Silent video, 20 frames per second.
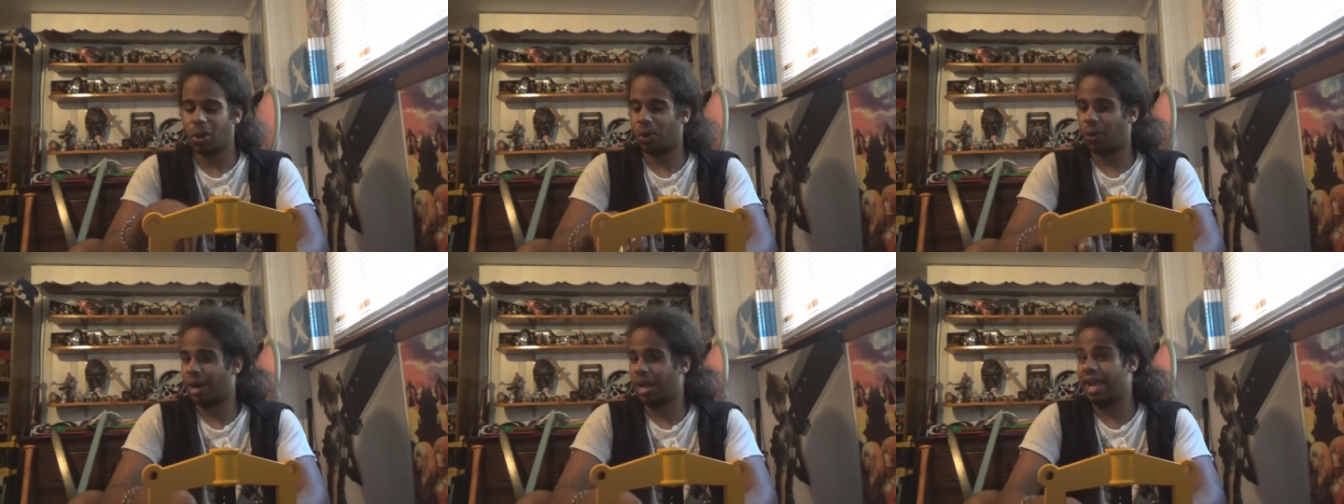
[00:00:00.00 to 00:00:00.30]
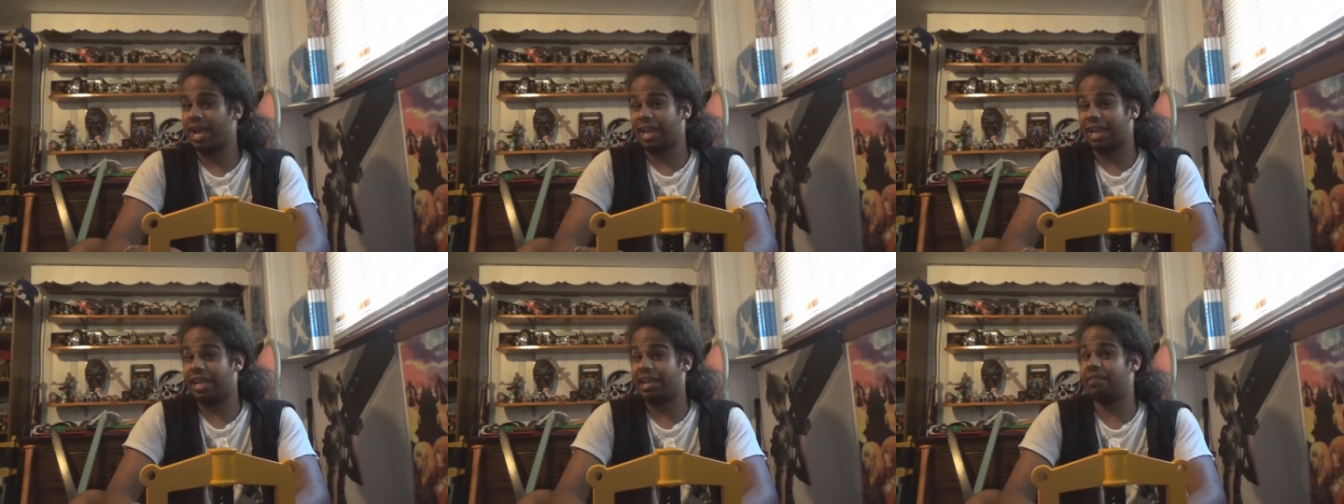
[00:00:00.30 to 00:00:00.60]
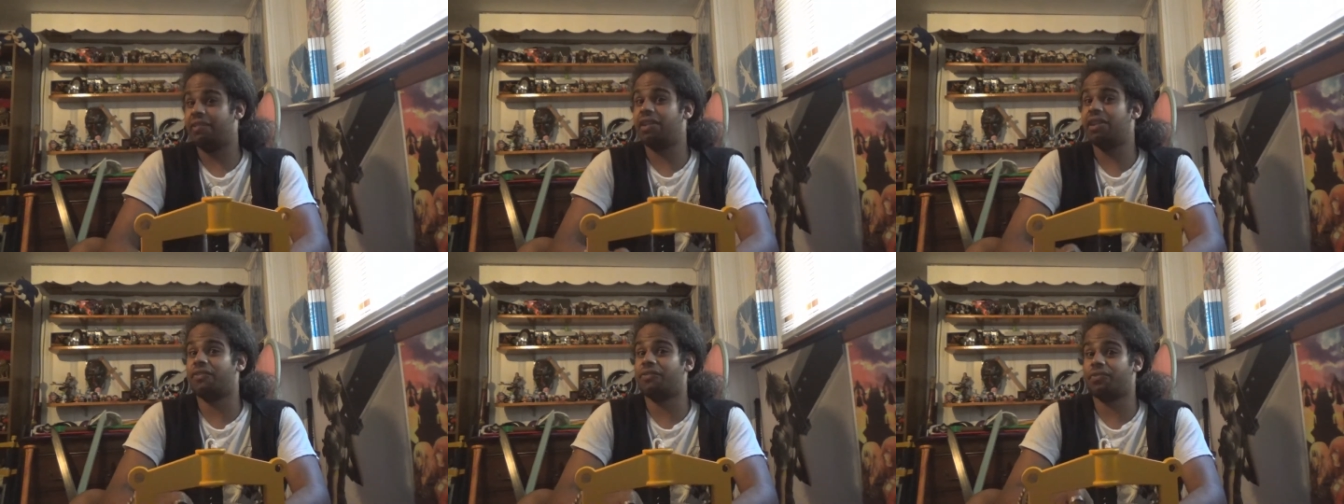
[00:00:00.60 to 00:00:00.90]
or heck,
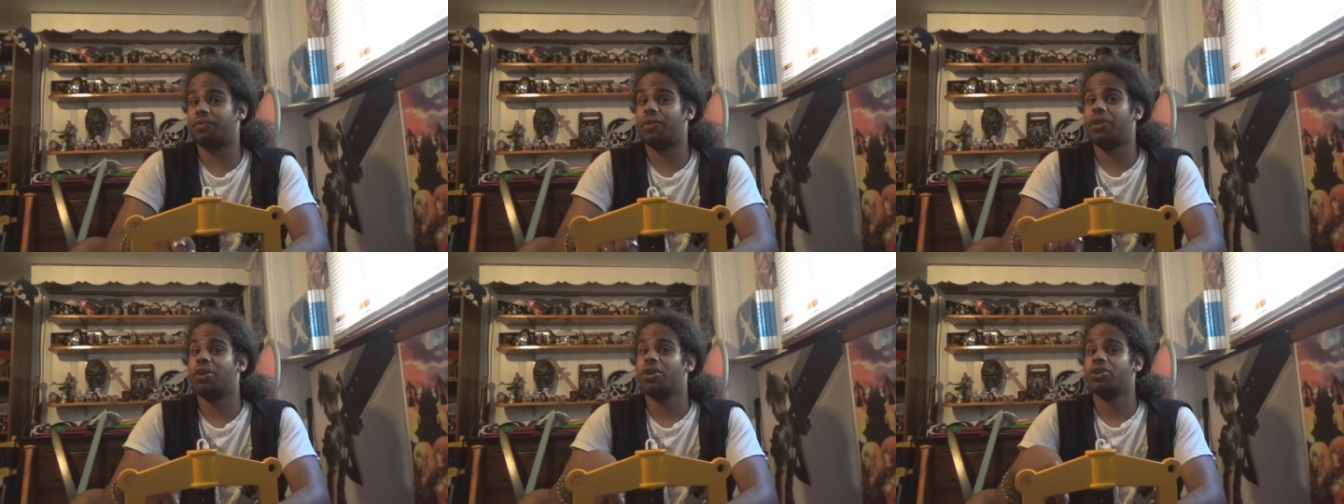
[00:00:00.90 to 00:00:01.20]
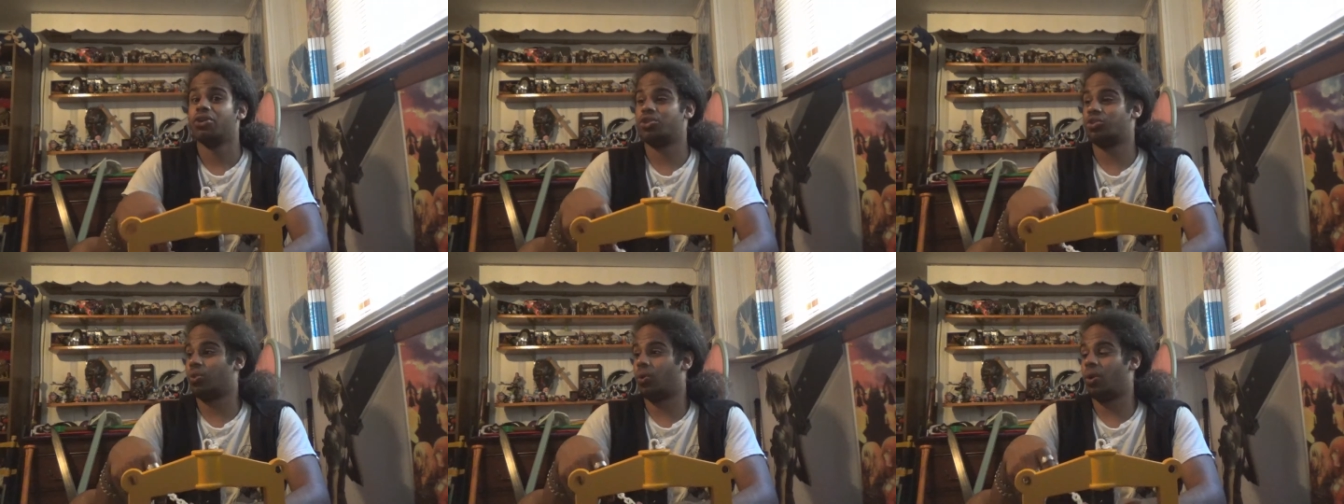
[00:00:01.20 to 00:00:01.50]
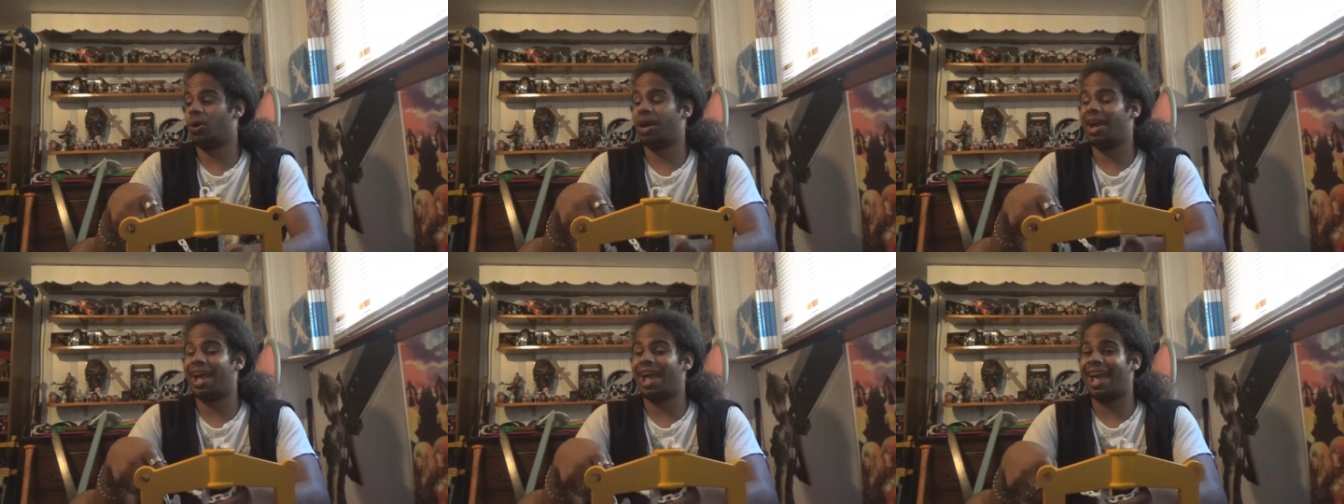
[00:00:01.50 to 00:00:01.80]
even if
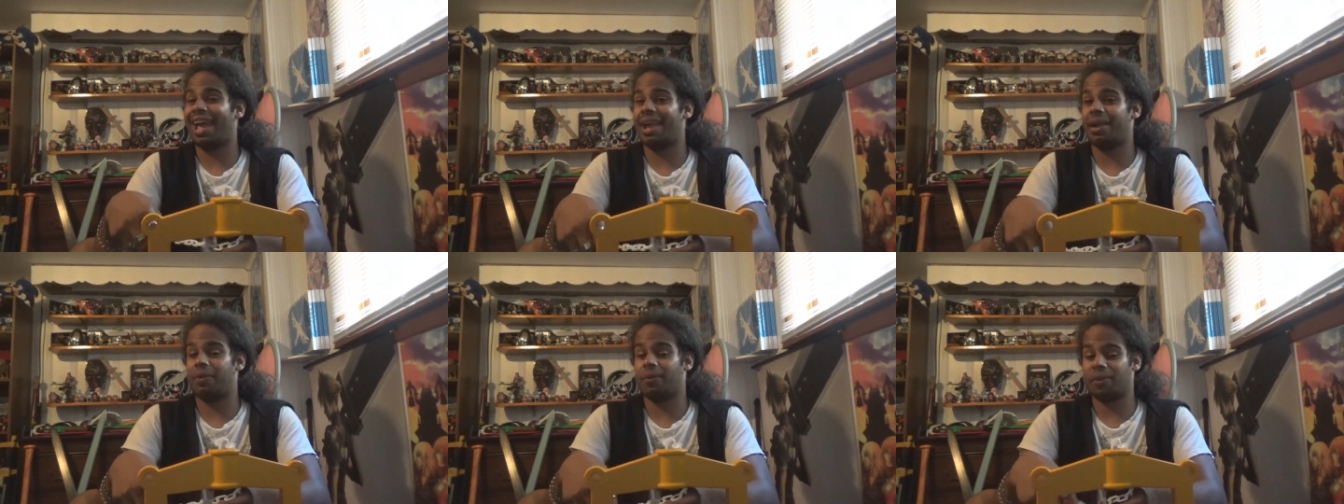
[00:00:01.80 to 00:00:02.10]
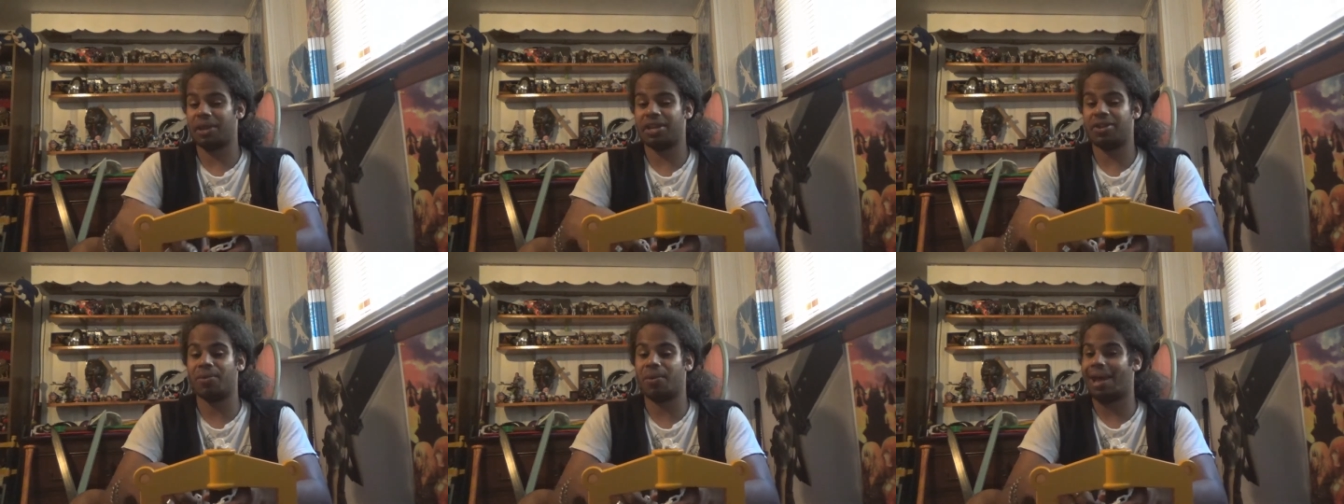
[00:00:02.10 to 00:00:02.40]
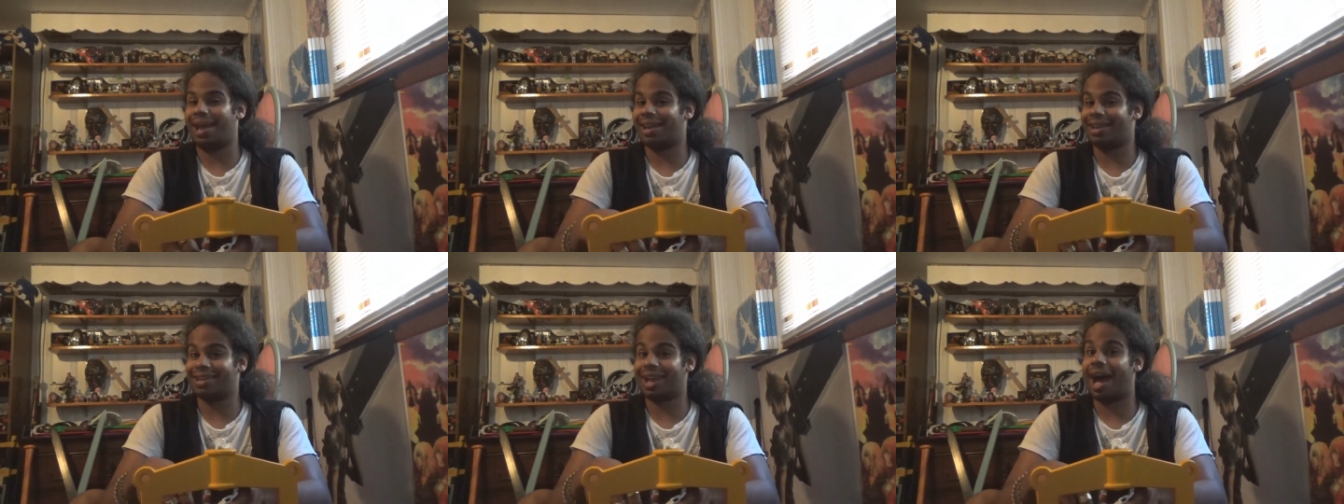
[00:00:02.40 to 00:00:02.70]
Sora, and
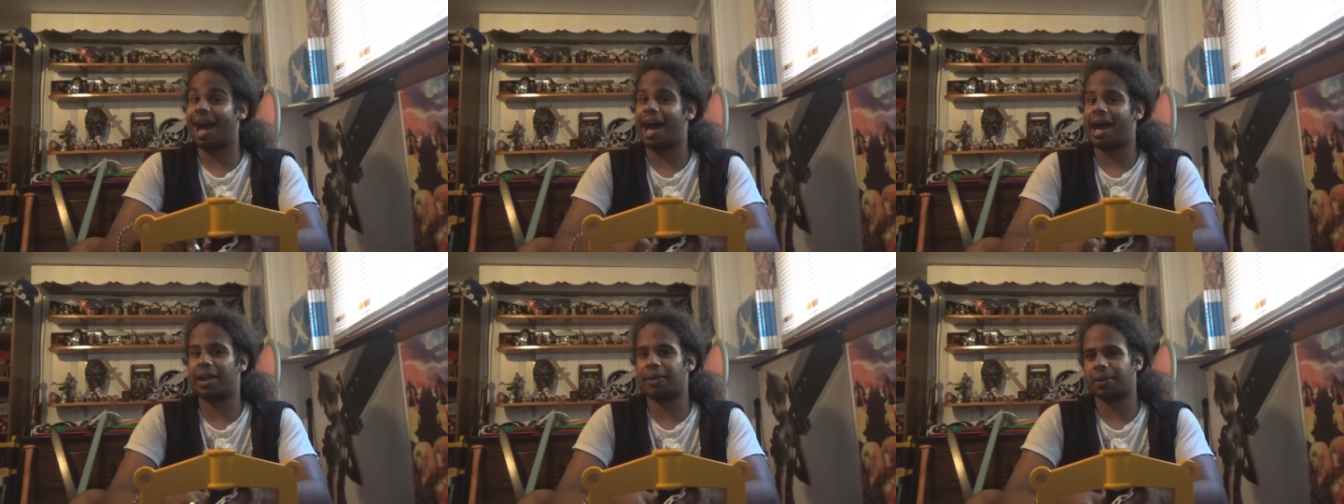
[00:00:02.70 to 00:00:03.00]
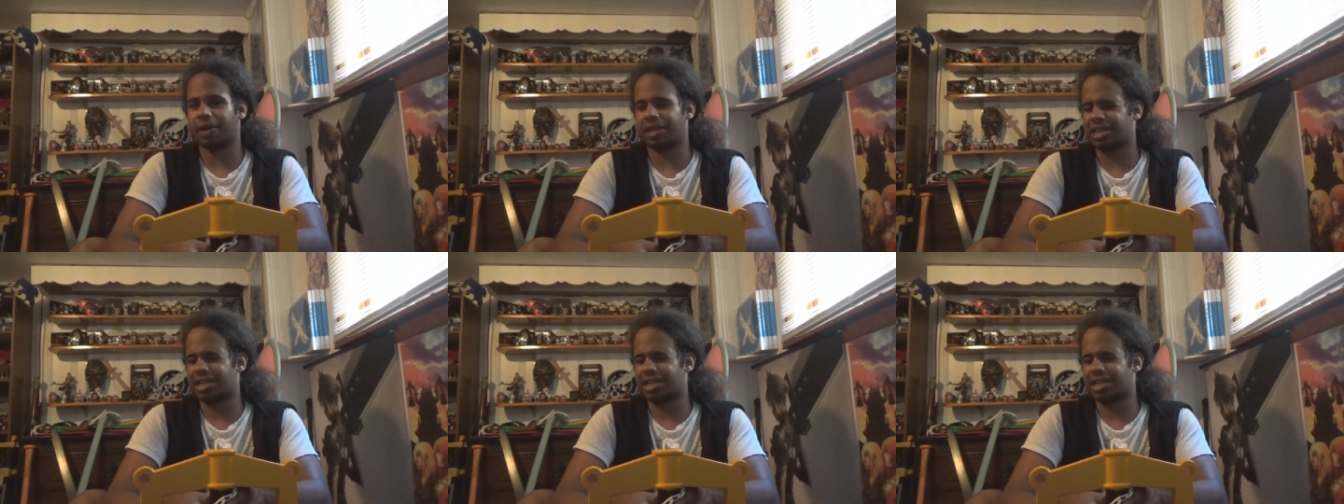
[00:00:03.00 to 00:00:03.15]
Riku, and Kairi,